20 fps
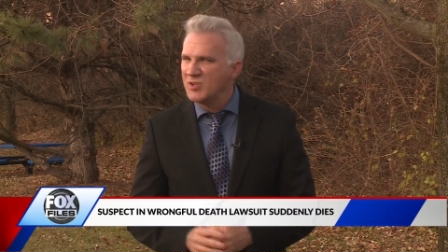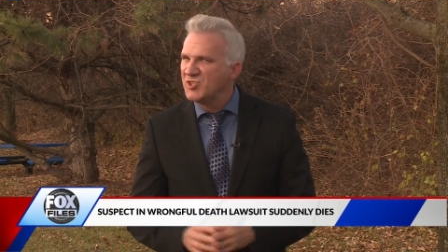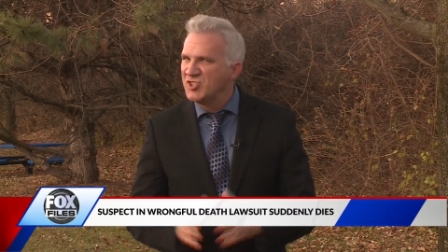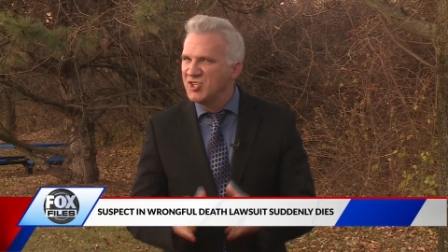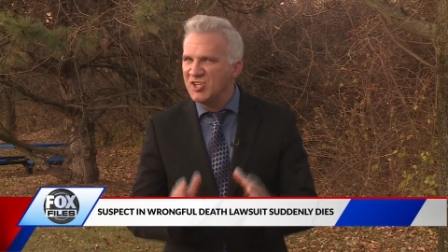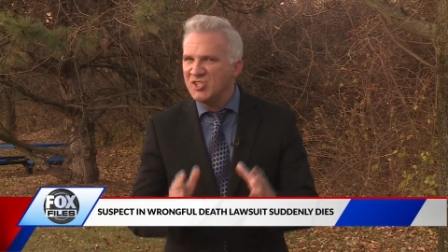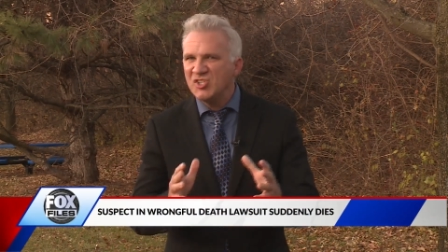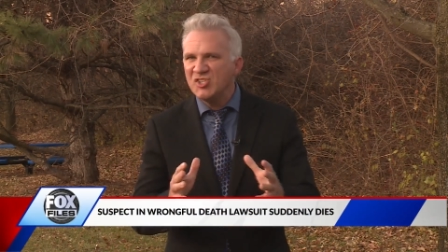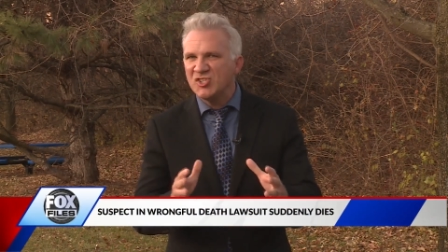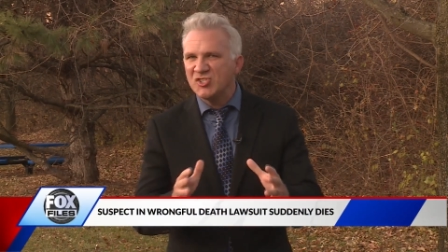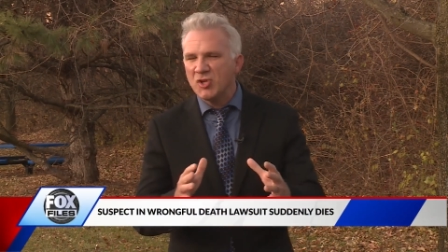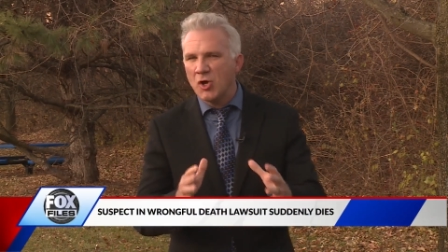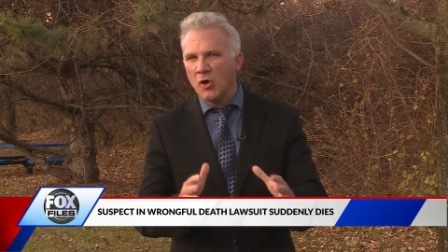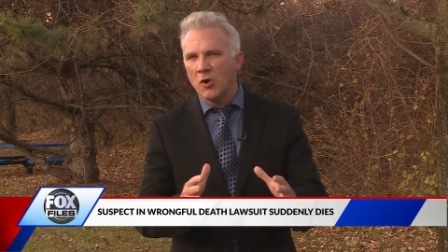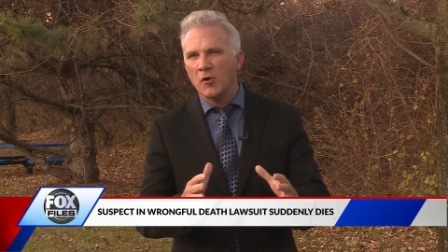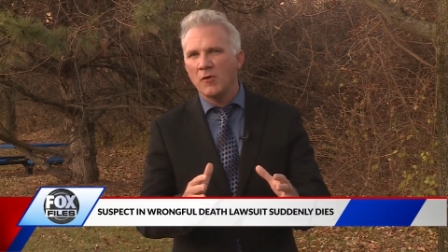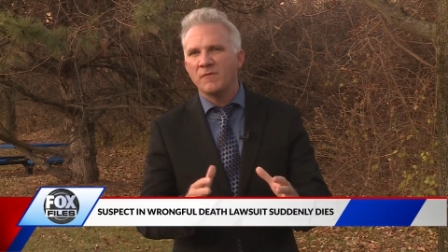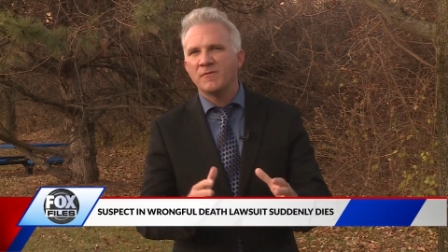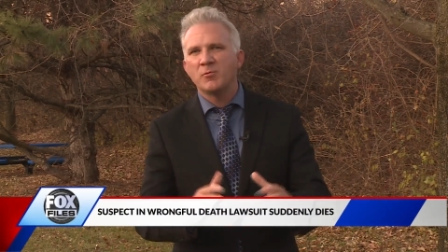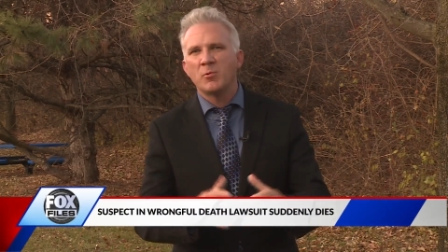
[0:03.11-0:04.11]
was just
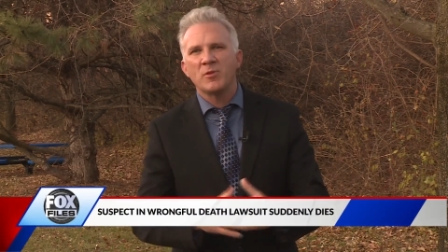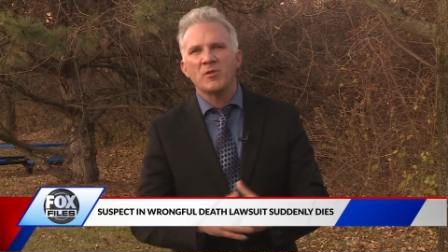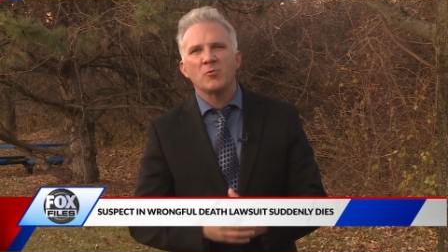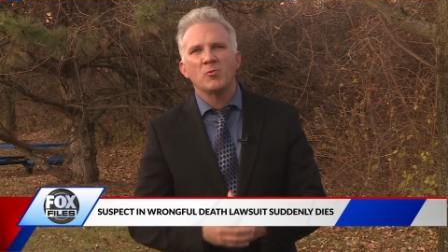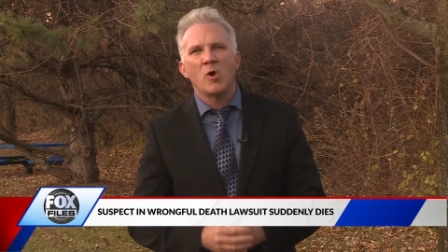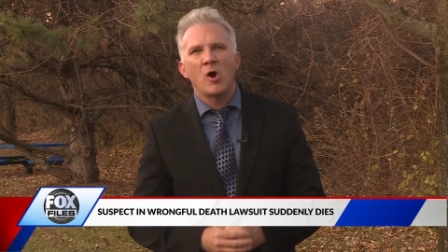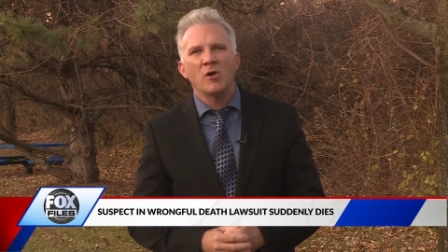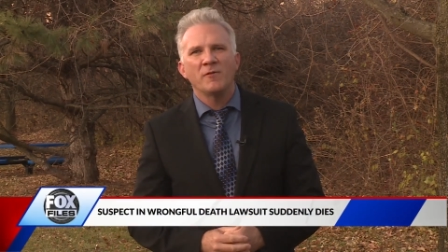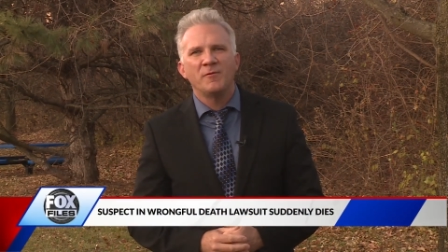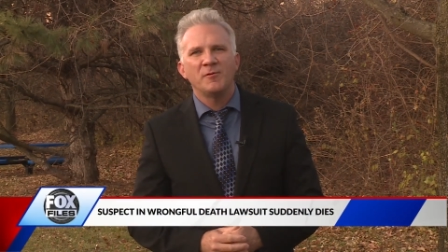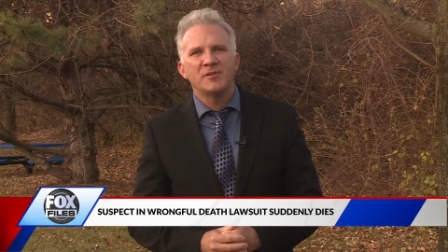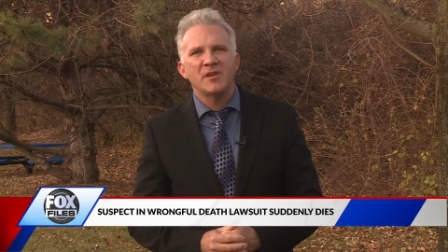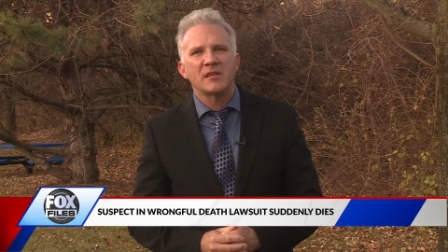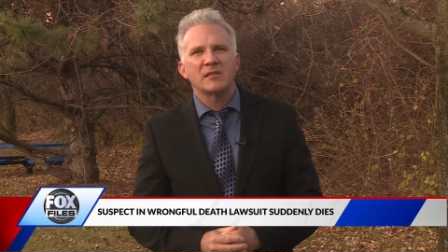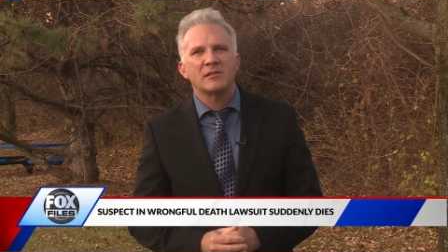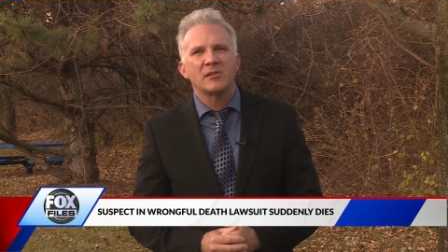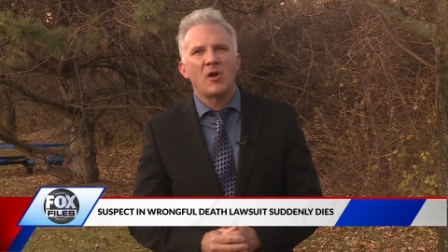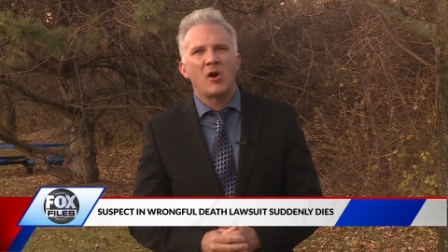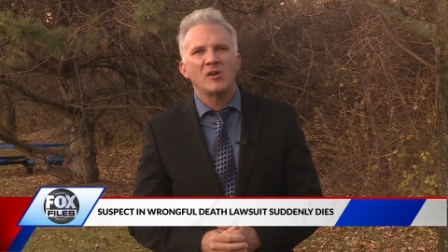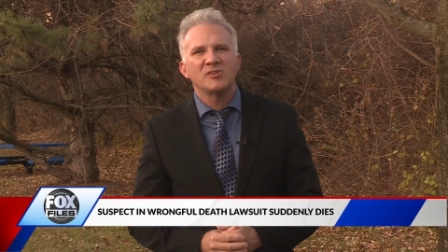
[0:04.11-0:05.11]
served with a wrongful
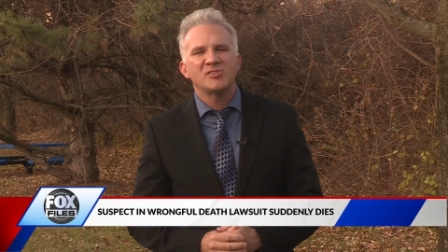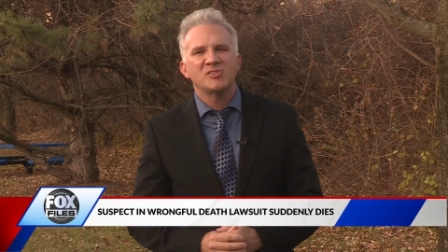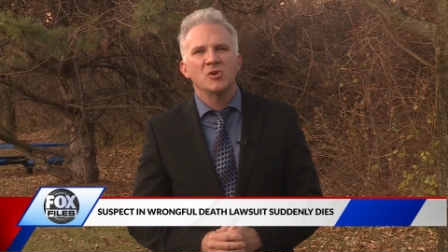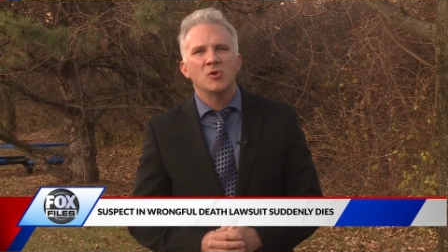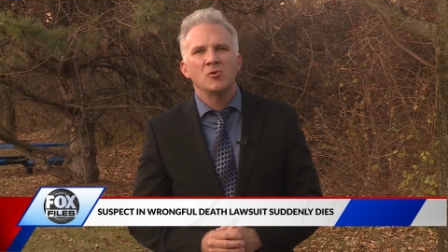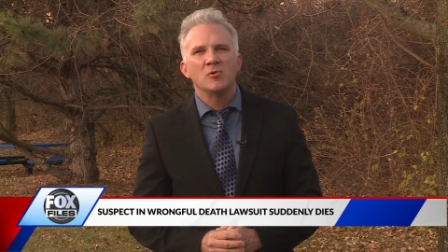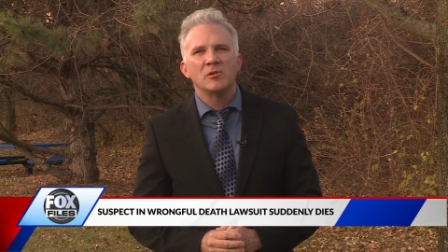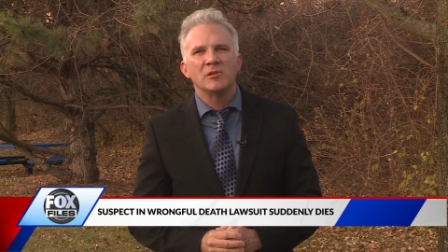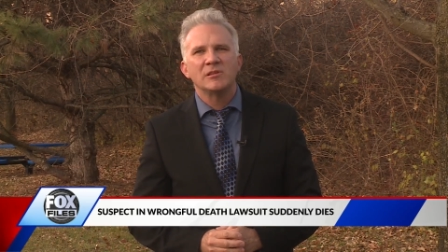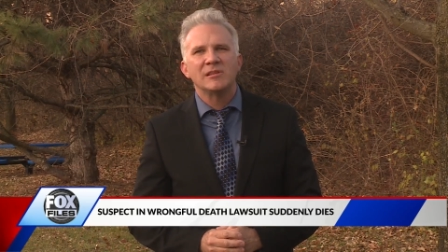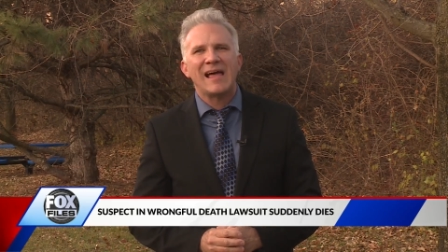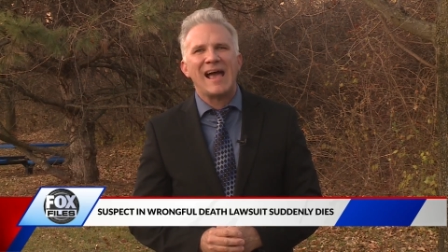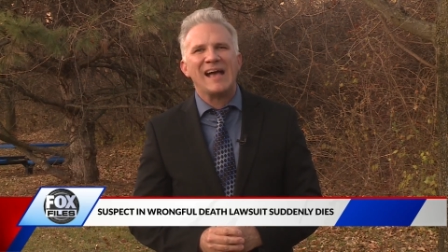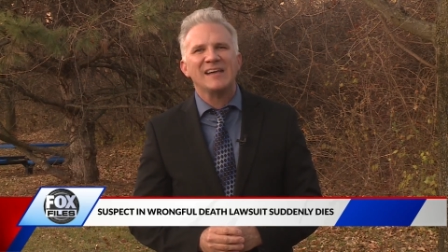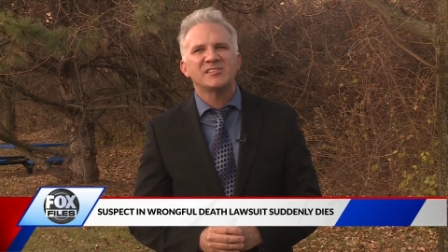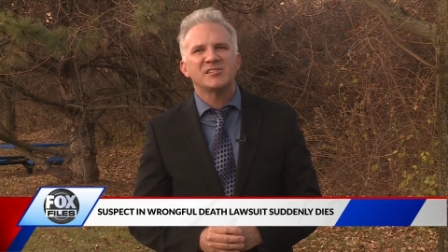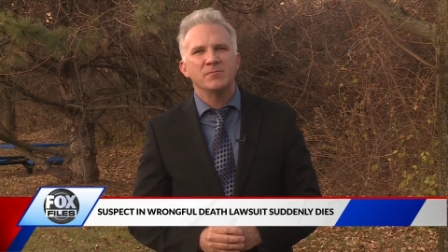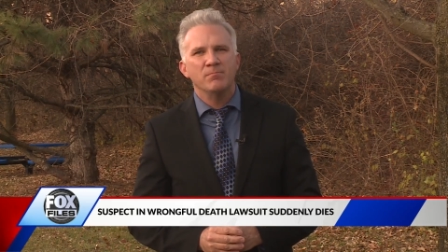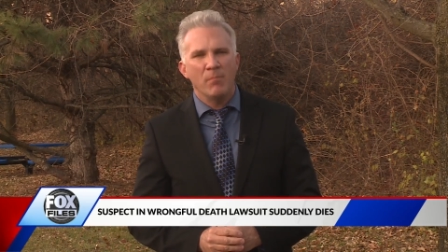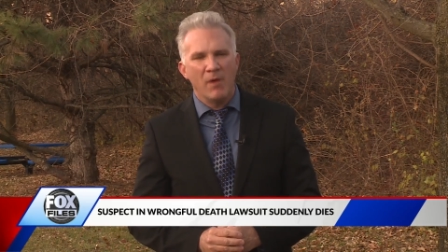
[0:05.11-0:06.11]
death lawsuit
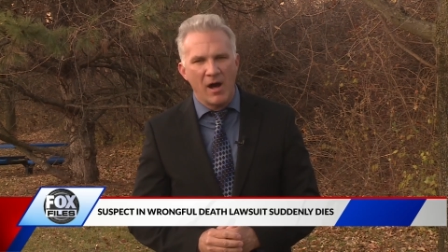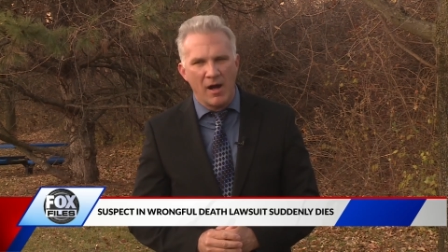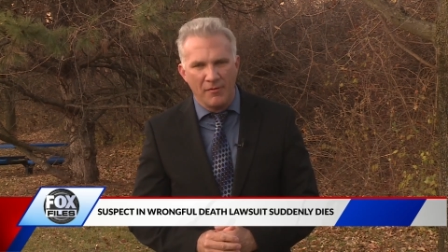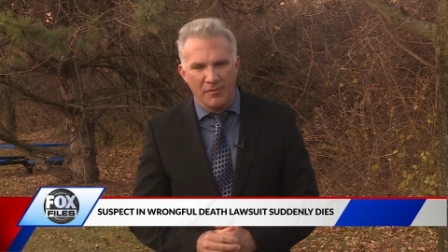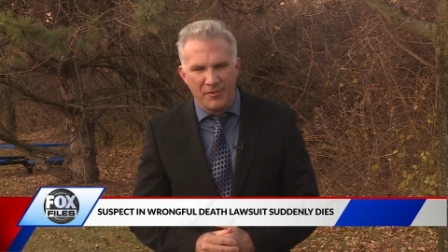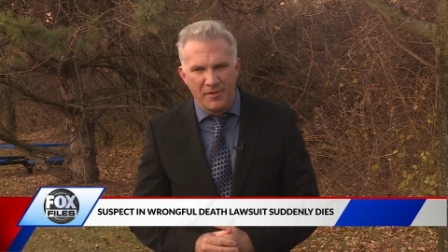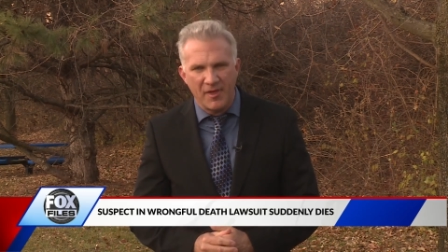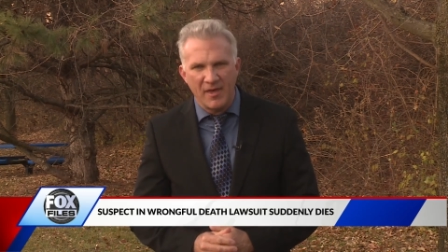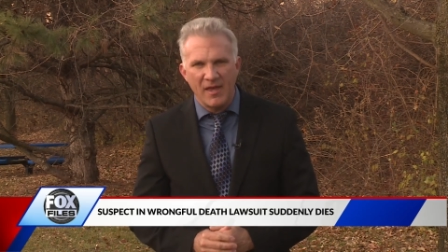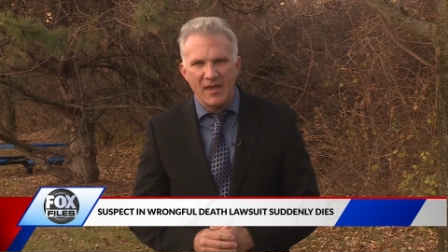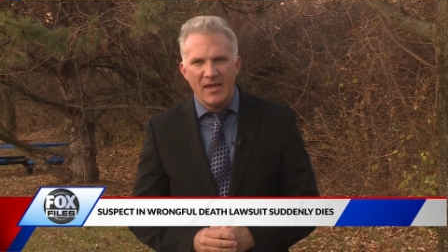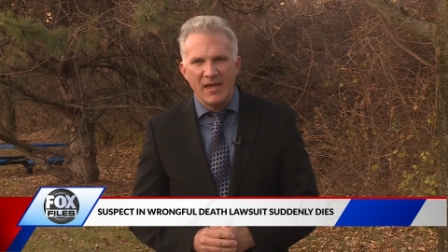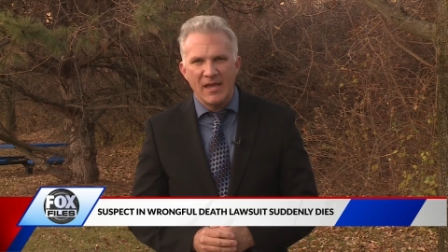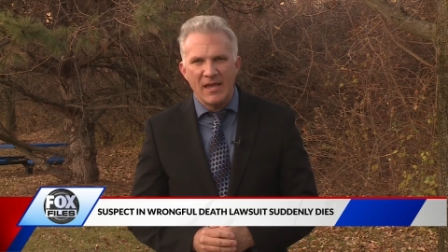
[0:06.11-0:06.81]
last month.